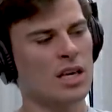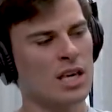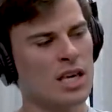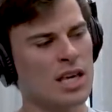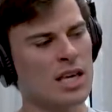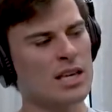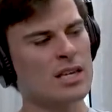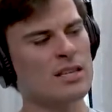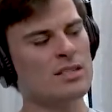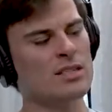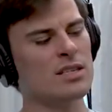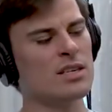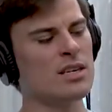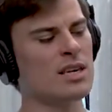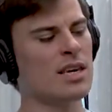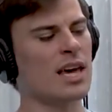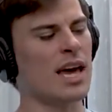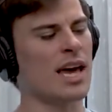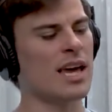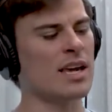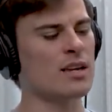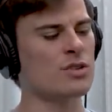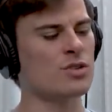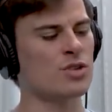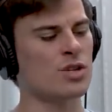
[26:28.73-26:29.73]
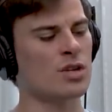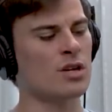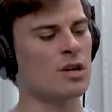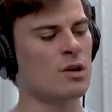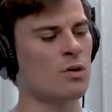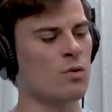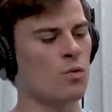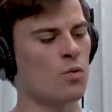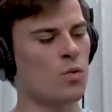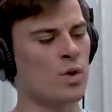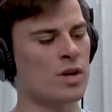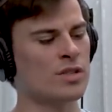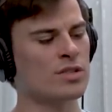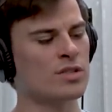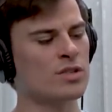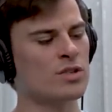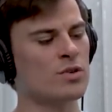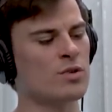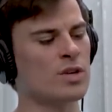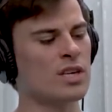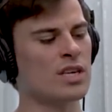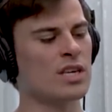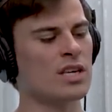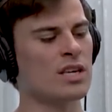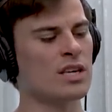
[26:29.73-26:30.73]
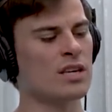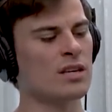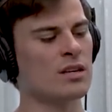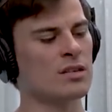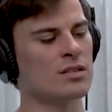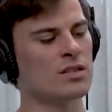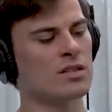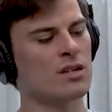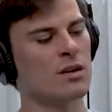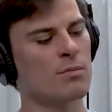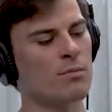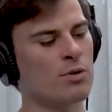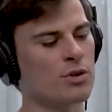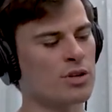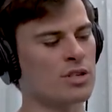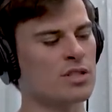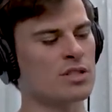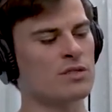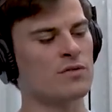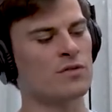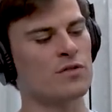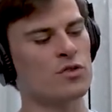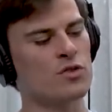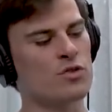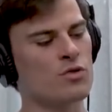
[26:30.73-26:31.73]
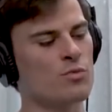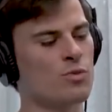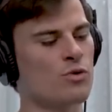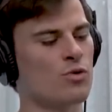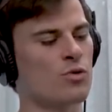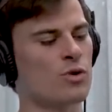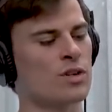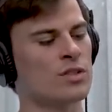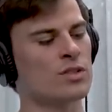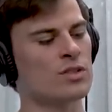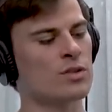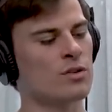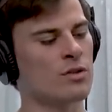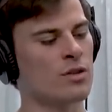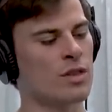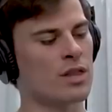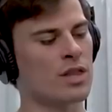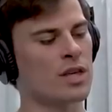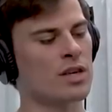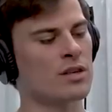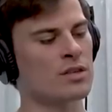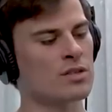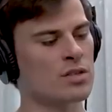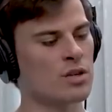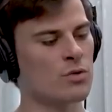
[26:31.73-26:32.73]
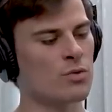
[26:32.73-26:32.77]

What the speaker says: it is engaging once you hear somebody's viewpoints on things.